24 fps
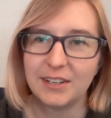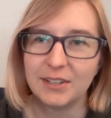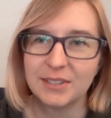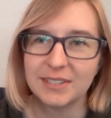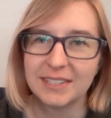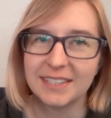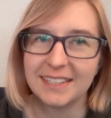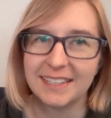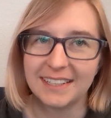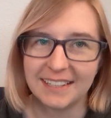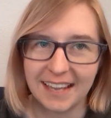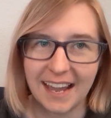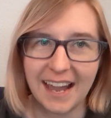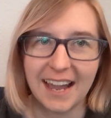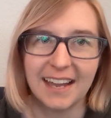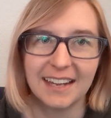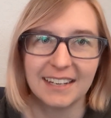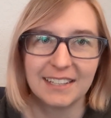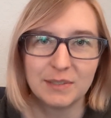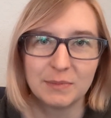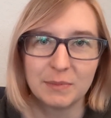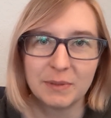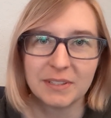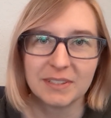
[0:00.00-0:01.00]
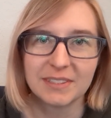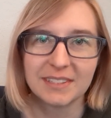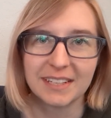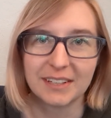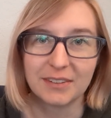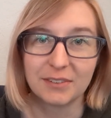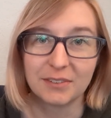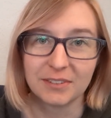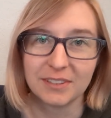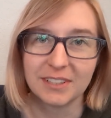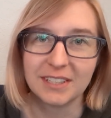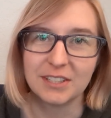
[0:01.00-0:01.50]
And he was like, yeah, it smells
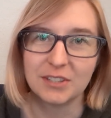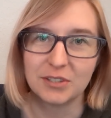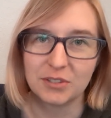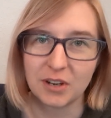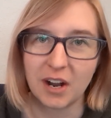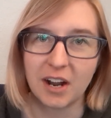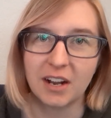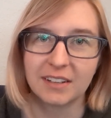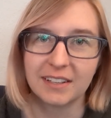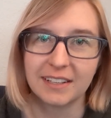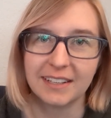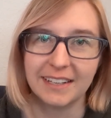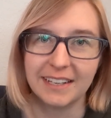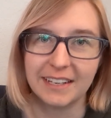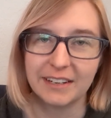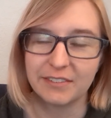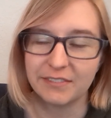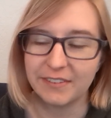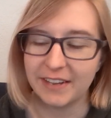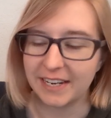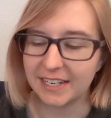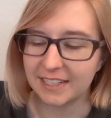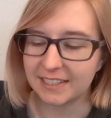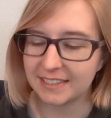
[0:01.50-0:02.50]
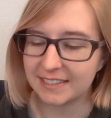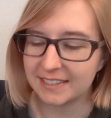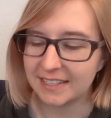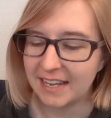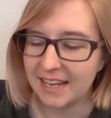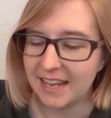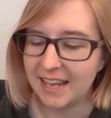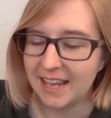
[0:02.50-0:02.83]
like really strongly like Vicks.